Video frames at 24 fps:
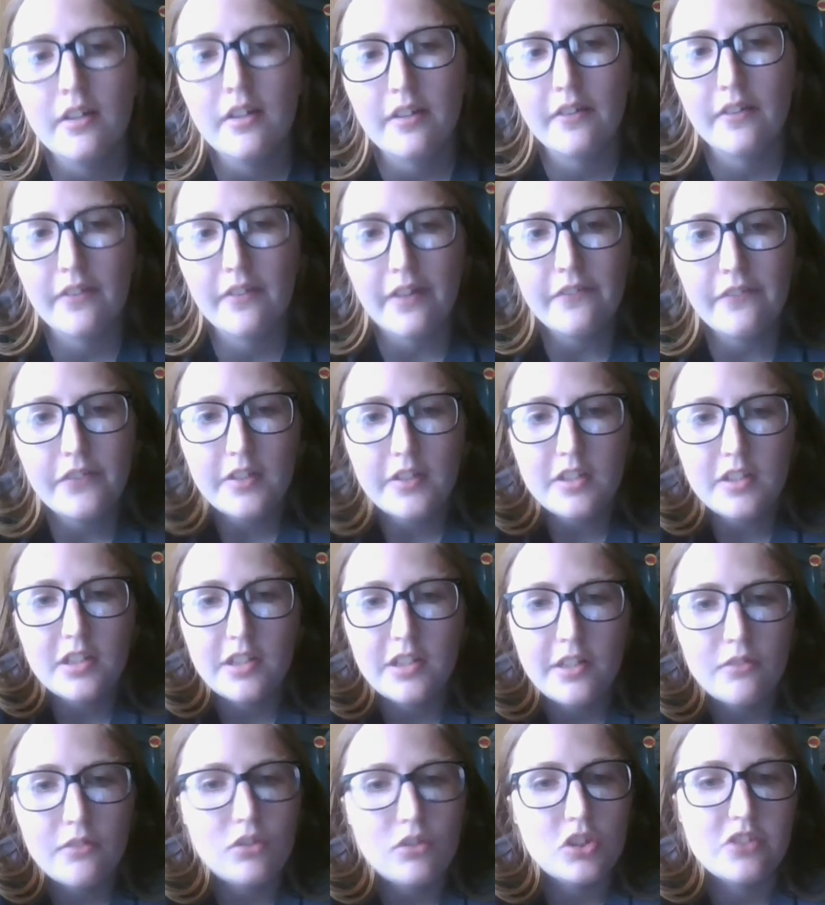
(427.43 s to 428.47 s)
Cuz I
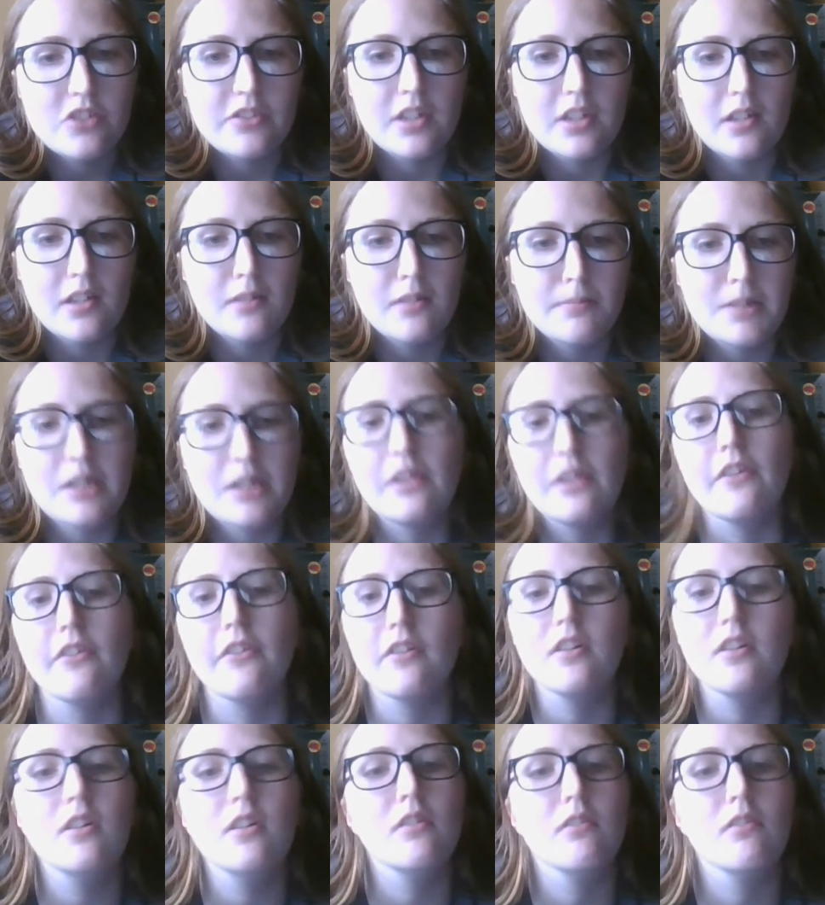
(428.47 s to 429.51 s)
figured he would just get up on
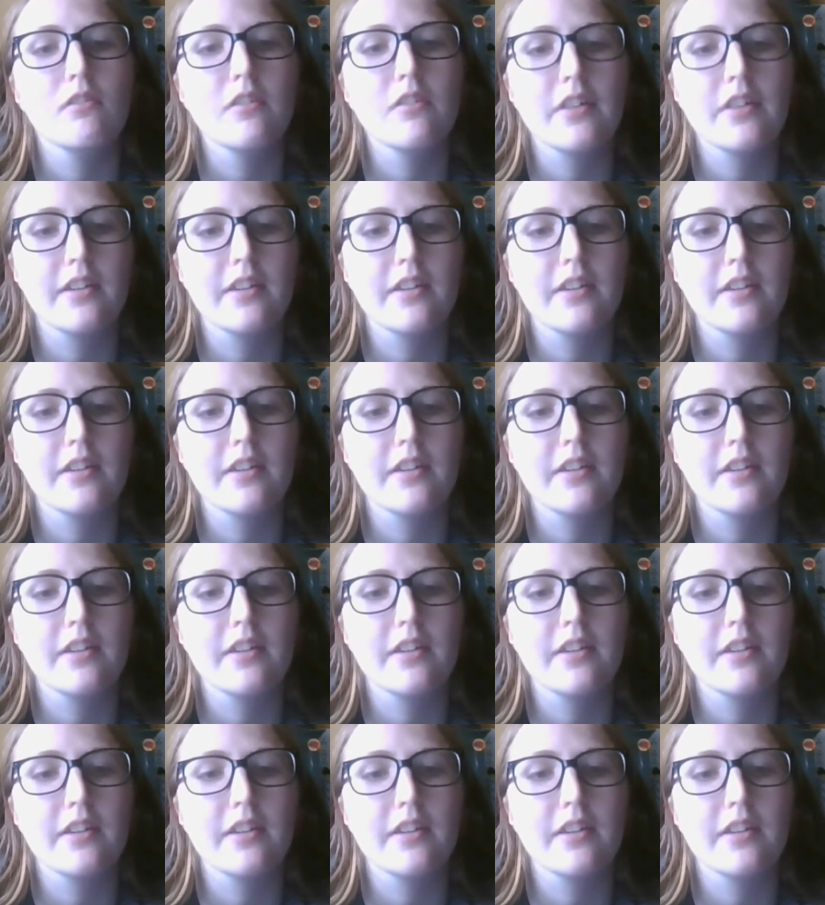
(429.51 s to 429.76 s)
his own.